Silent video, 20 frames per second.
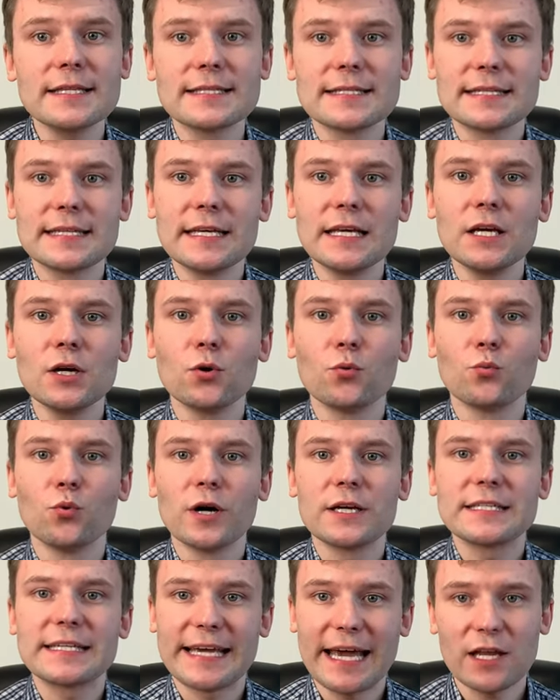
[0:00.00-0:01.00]
see
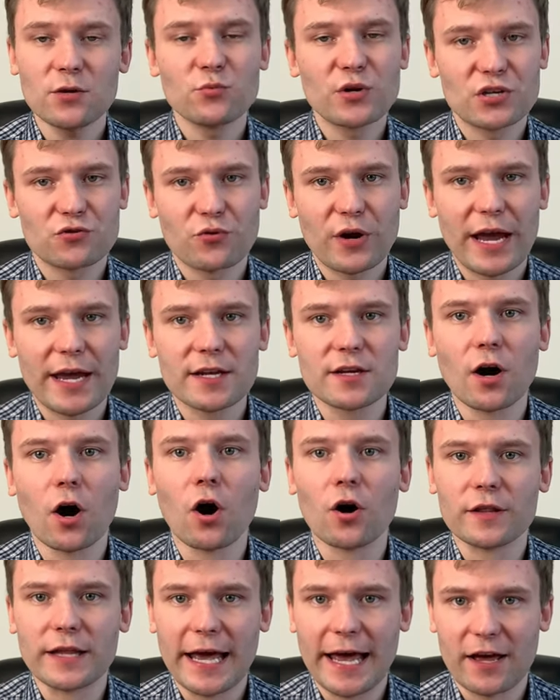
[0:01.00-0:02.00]
what can we trade
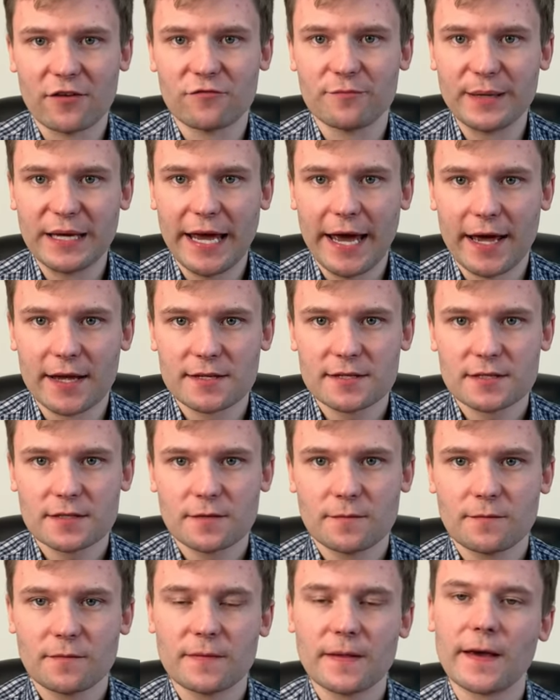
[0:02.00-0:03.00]
on
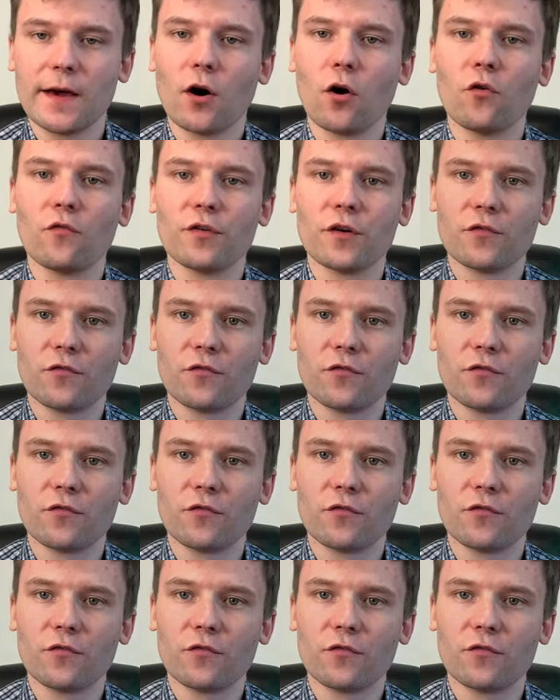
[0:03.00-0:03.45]
FBS. They offer